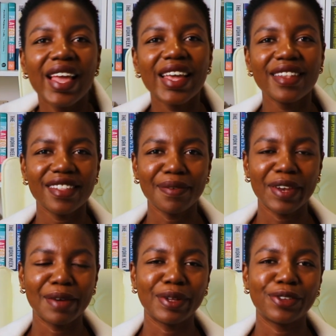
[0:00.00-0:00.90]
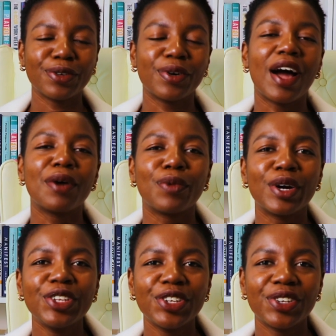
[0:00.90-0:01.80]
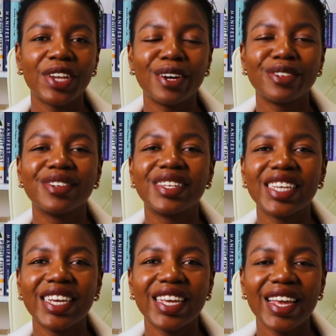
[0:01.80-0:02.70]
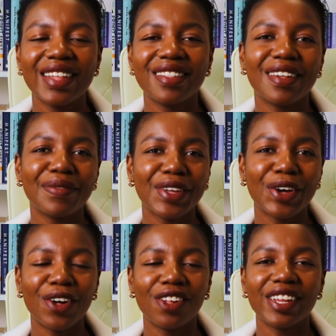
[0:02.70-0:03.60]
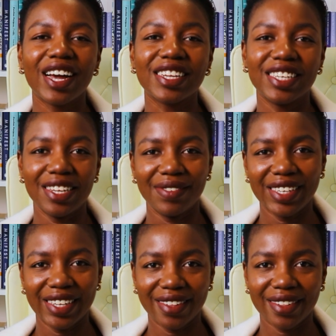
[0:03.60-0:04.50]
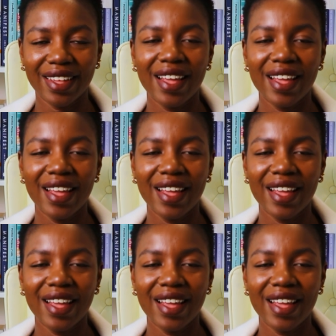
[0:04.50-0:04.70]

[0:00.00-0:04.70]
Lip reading: In step number 2, I want you now to take in something called activities.